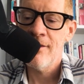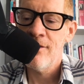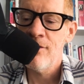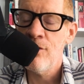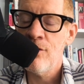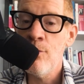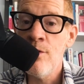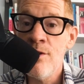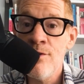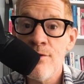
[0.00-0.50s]

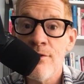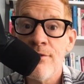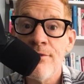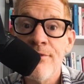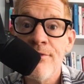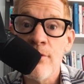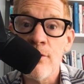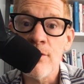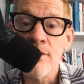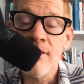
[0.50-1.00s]
Who was your
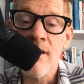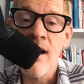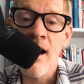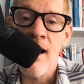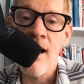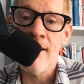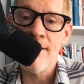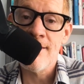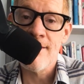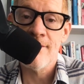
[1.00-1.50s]
first
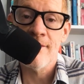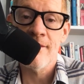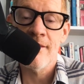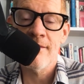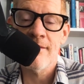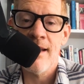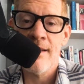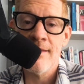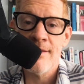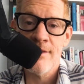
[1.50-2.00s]

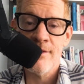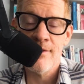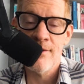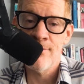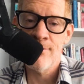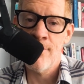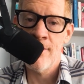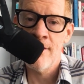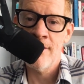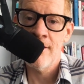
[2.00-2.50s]
concert? That's a
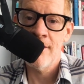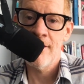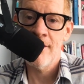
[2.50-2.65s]
good one.